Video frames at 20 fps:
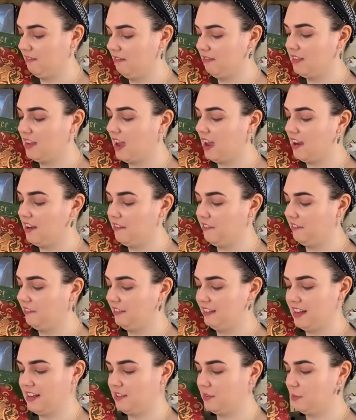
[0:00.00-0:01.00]
No,
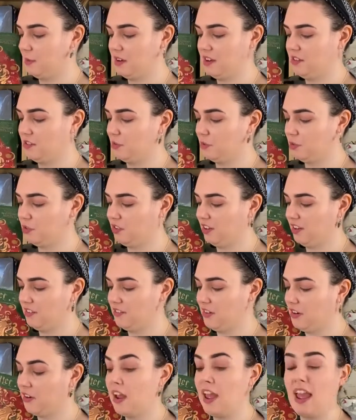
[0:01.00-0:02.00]
this one is also
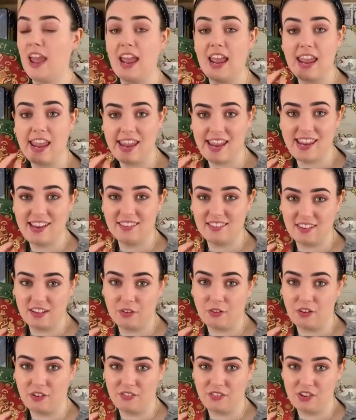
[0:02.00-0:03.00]
wrong. It is the
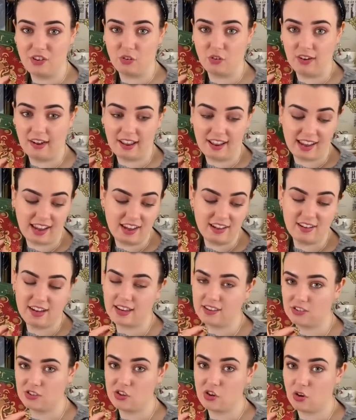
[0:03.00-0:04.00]
Gryffindor lion.
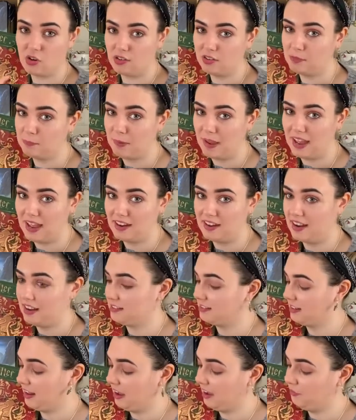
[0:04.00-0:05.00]
It's not as bad
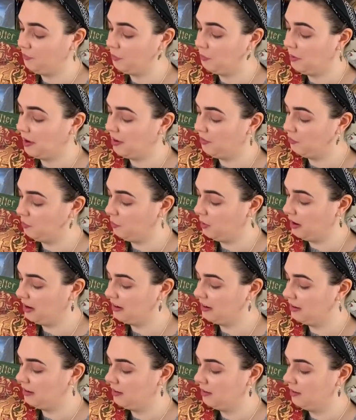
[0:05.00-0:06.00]
as the Hufflepuff
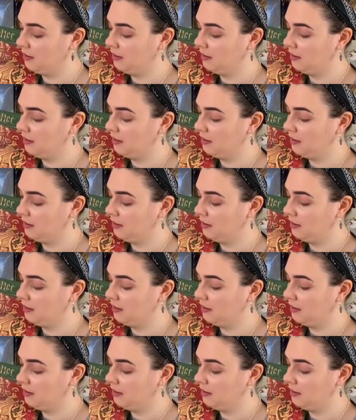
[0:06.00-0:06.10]
one,